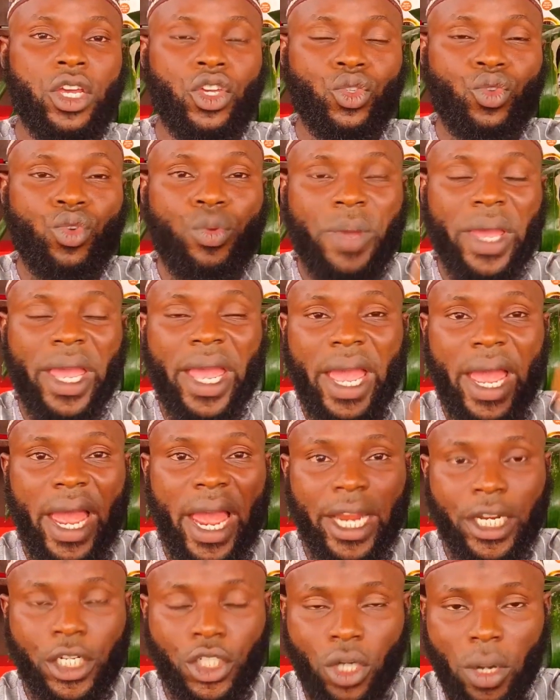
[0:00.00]
you may
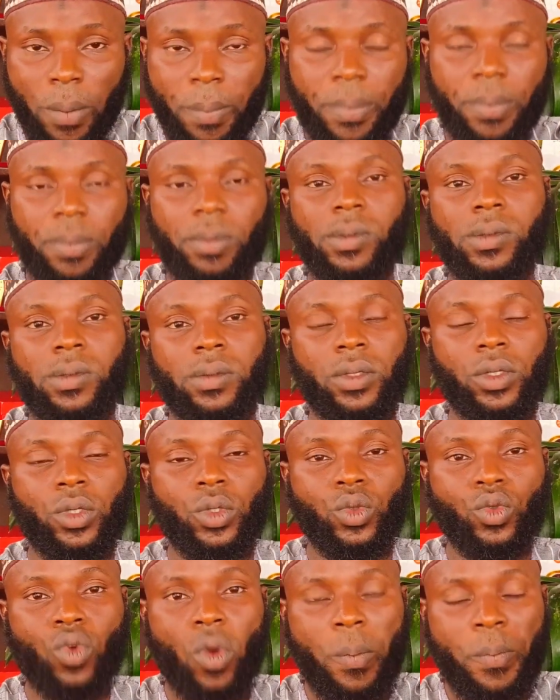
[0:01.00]
end up
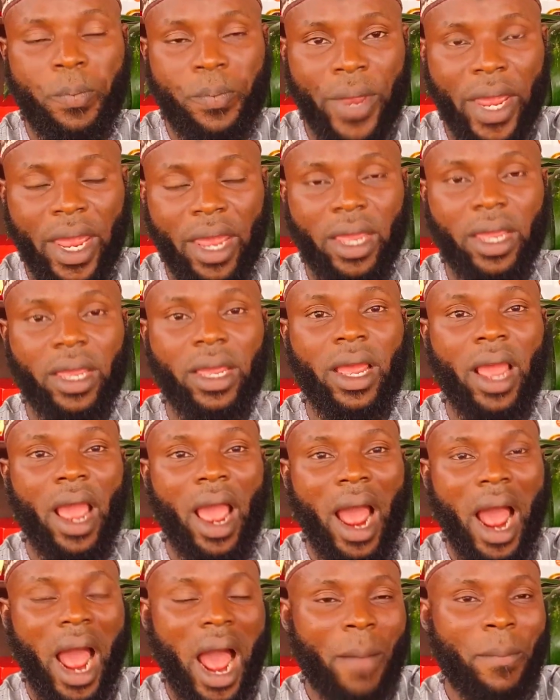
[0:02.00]
to pay
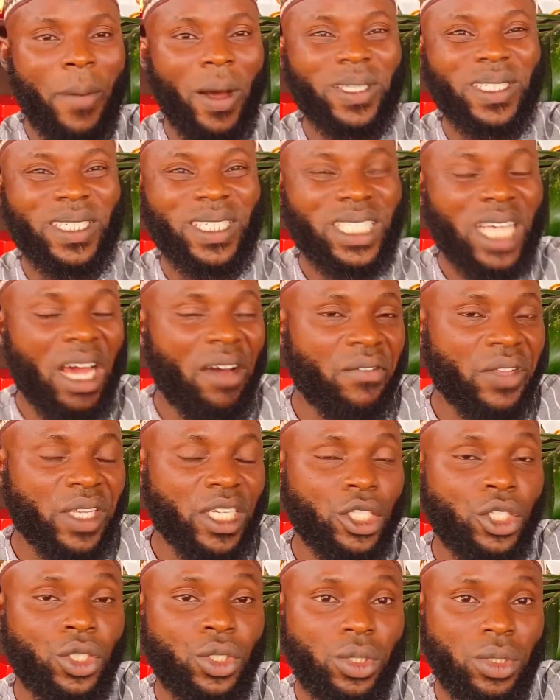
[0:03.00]
about
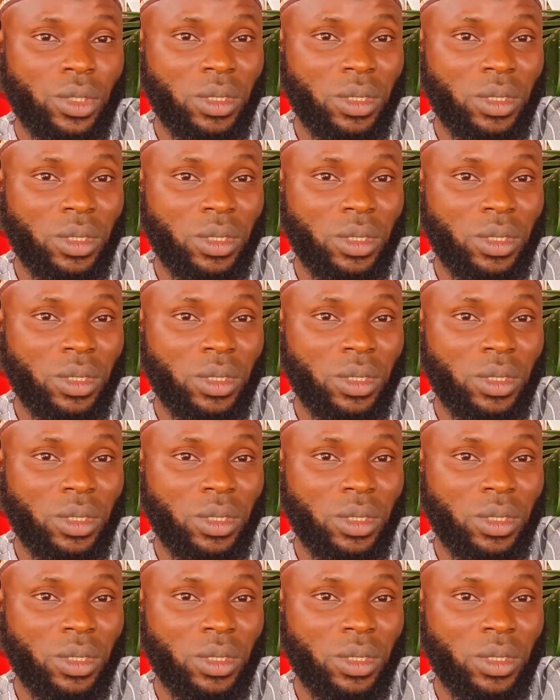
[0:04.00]
70